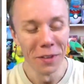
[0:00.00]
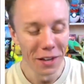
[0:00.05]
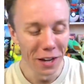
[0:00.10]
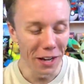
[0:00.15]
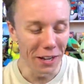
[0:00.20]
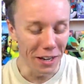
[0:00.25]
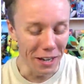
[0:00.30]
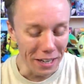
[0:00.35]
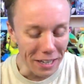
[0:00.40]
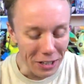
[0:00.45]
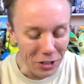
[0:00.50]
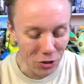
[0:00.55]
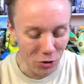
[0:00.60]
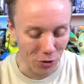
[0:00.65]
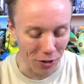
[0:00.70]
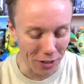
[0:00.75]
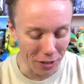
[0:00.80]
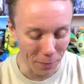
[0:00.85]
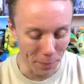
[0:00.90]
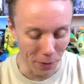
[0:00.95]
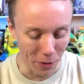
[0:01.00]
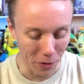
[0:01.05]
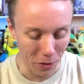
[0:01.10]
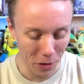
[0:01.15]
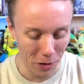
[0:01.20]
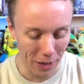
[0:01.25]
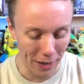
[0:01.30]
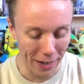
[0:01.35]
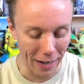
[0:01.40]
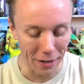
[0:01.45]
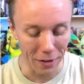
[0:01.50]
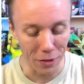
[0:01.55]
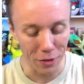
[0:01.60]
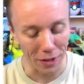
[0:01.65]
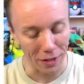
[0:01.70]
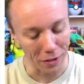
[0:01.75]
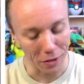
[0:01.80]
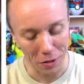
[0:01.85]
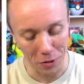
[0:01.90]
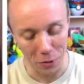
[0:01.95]
An elite trainer box. Again,
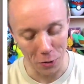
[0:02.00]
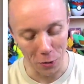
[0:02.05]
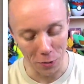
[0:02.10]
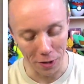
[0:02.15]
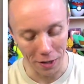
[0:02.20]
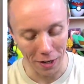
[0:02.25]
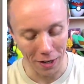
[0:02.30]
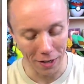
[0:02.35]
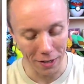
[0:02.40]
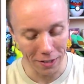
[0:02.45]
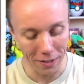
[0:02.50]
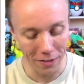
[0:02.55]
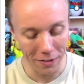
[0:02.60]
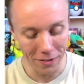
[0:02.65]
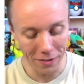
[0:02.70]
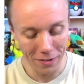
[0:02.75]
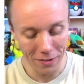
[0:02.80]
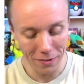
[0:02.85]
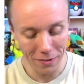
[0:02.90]
thanks to Aura Guardian